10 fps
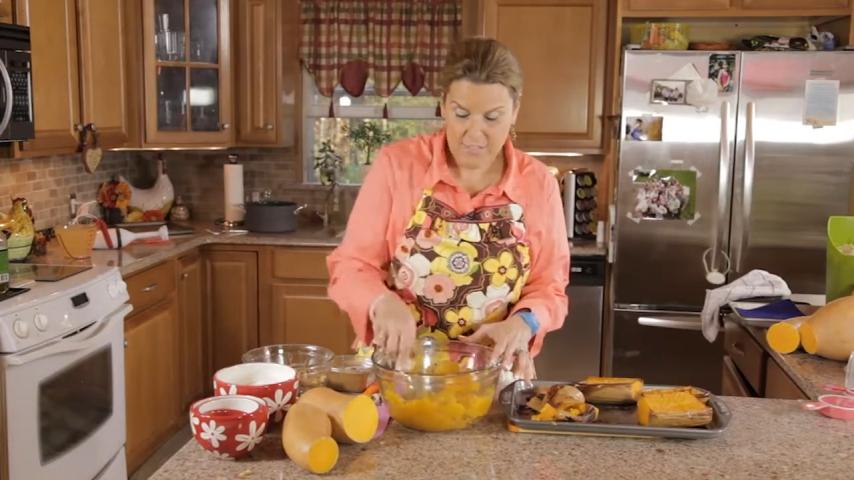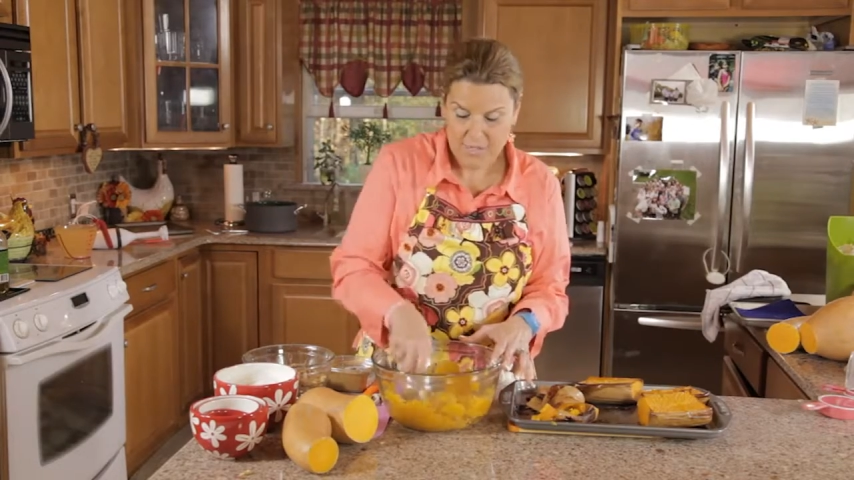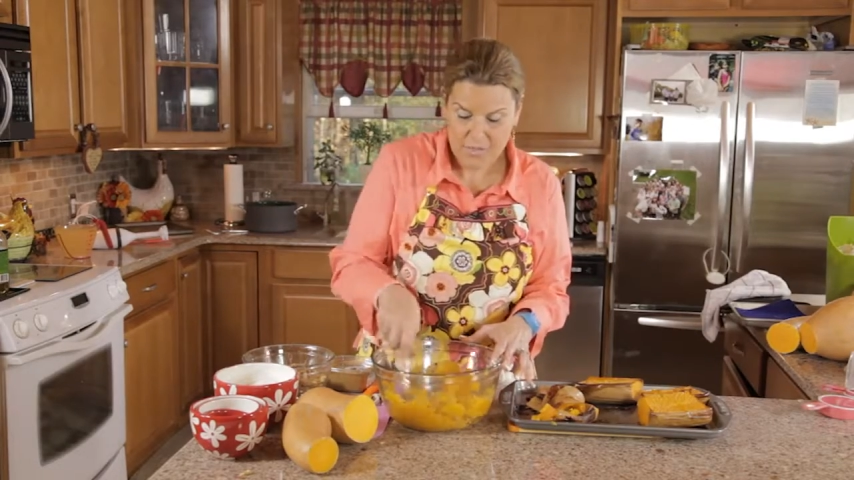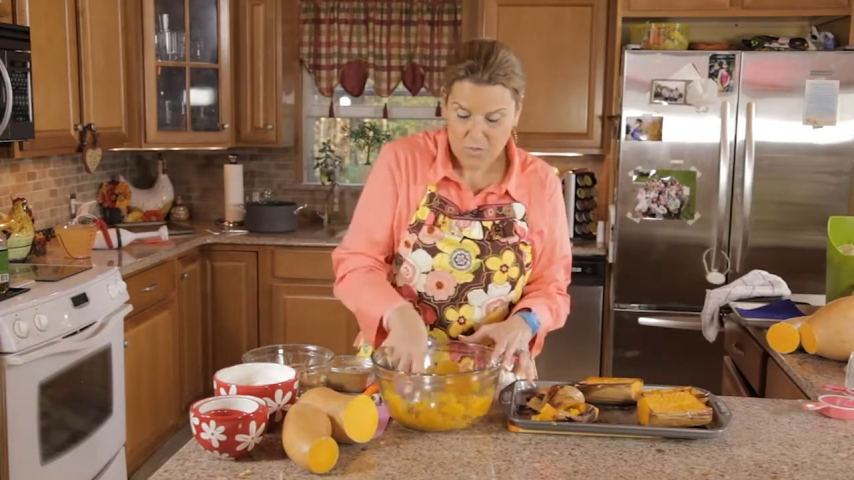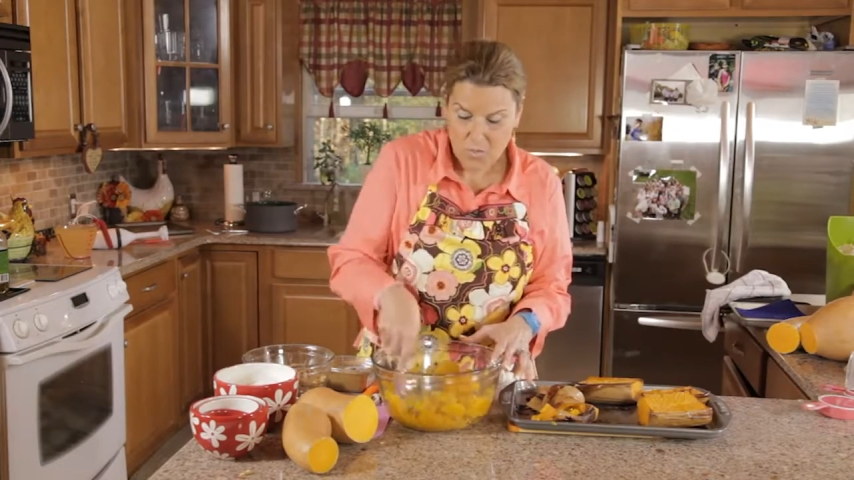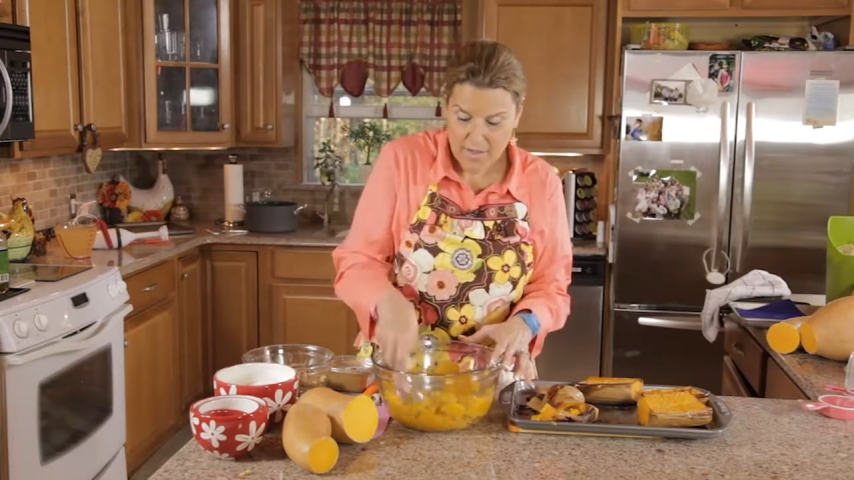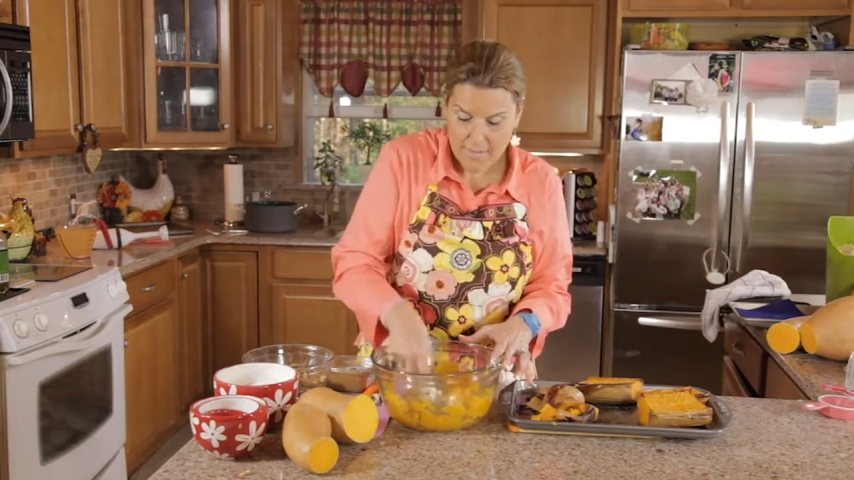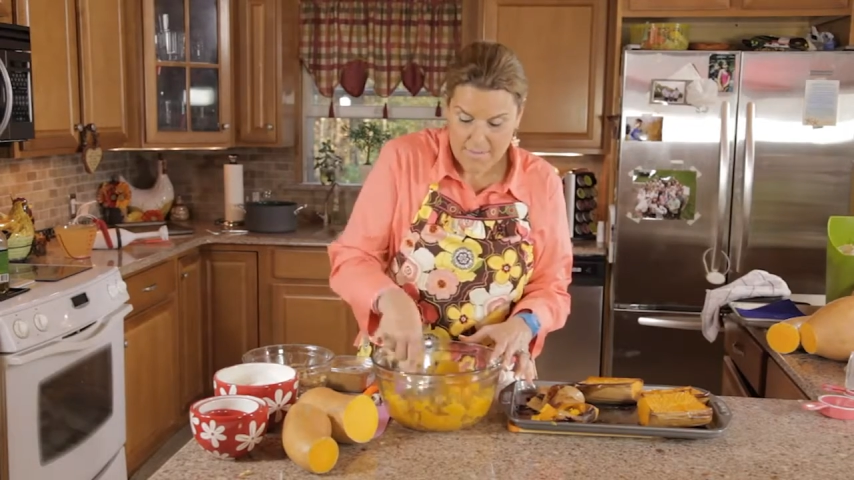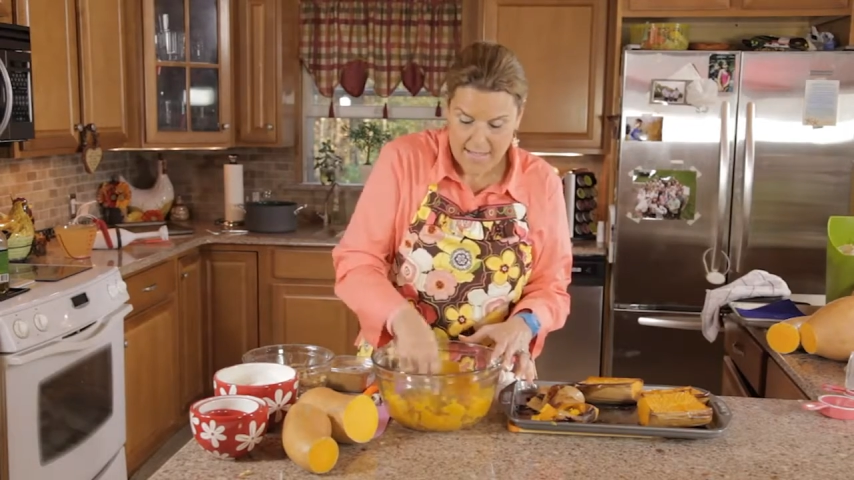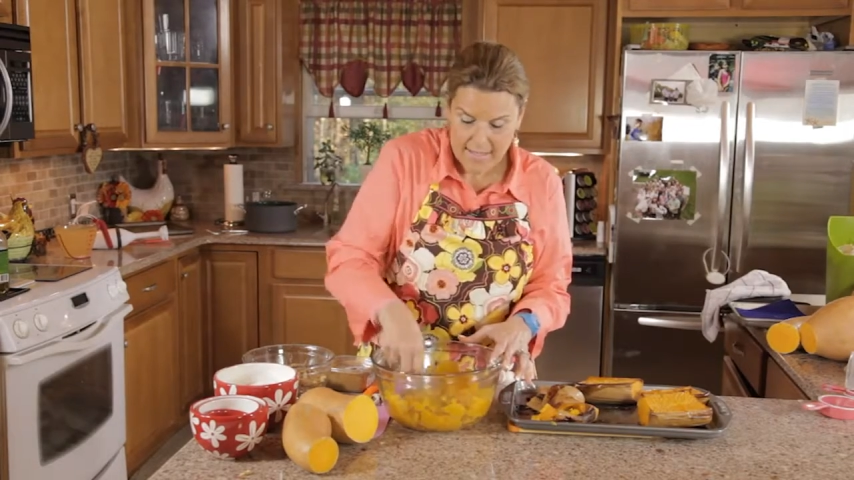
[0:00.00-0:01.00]
So you just want to
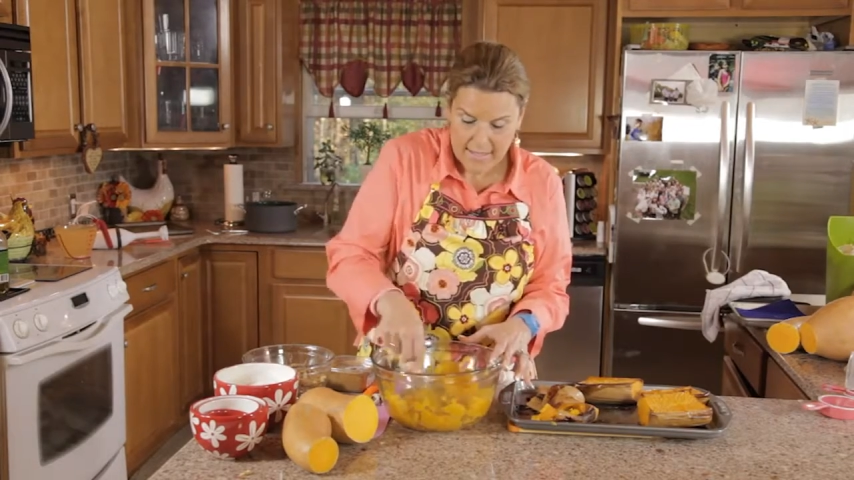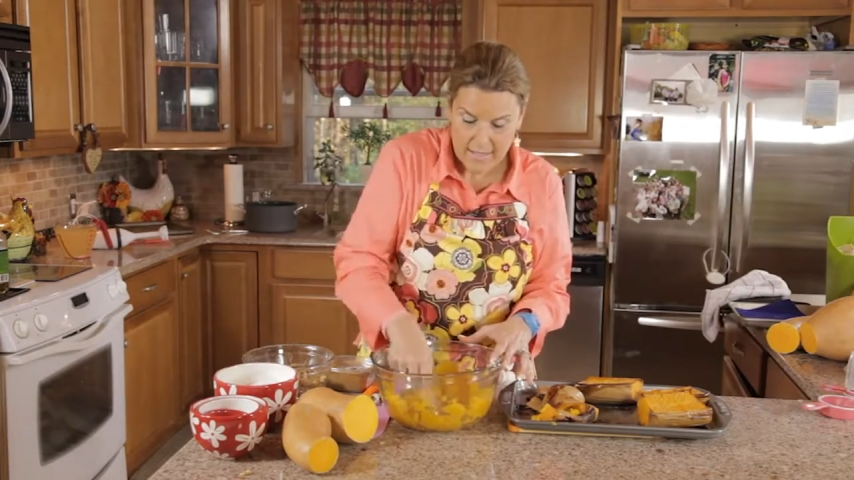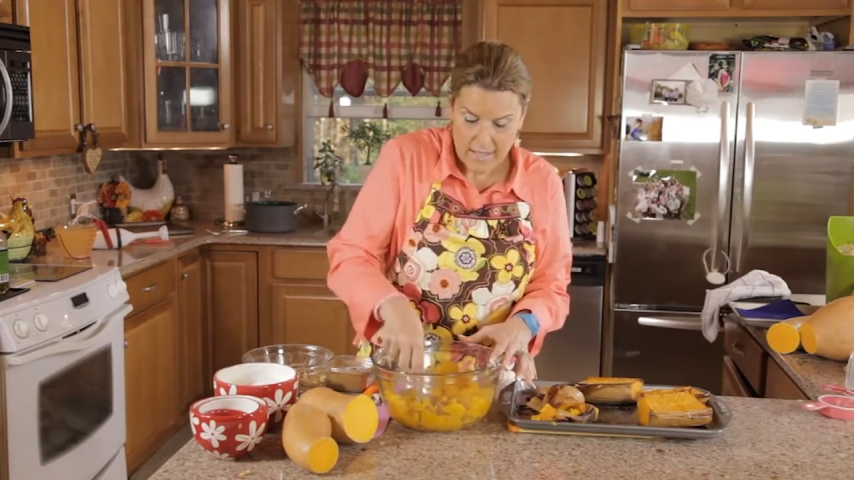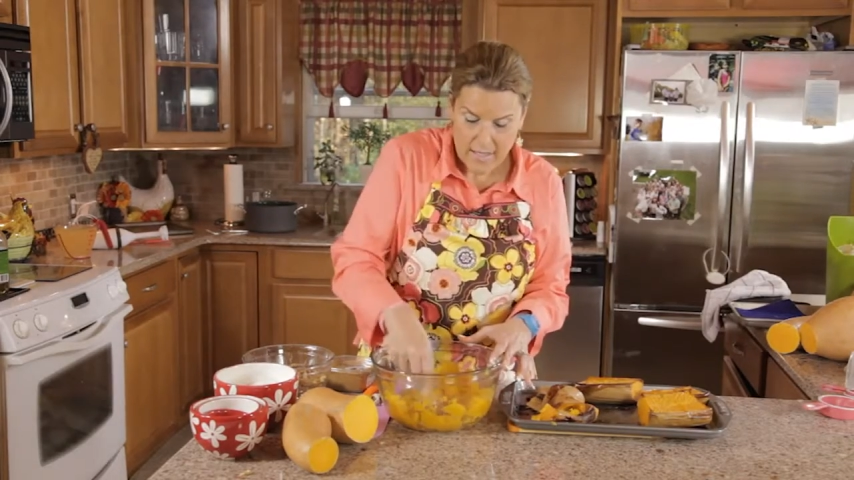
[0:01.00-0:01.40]
make it